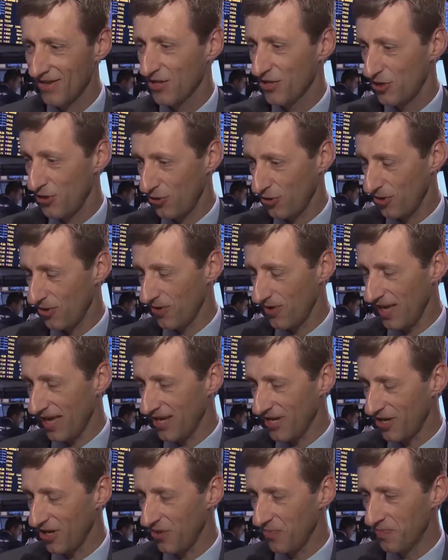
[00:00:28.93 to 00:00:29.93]
Sure,
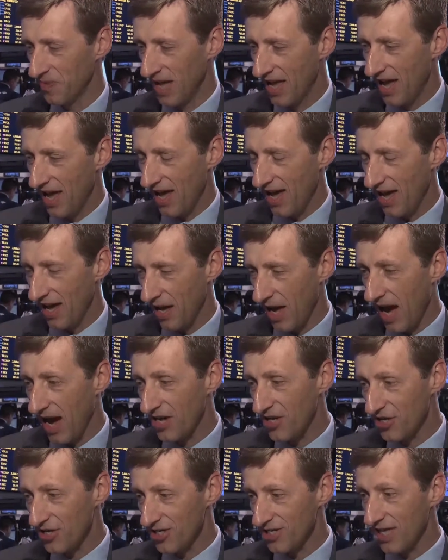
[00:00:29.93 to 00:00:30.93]
thank you. Uh,
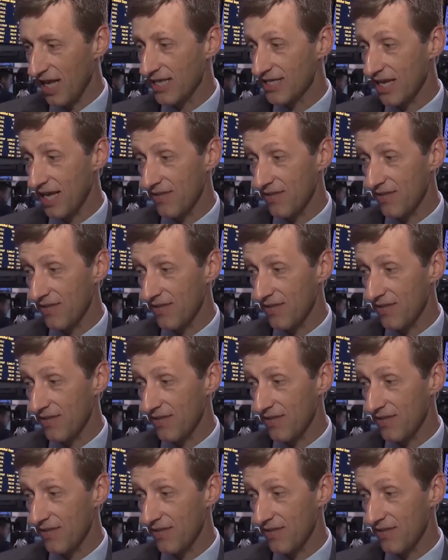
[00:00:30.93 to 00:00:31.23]
iShares does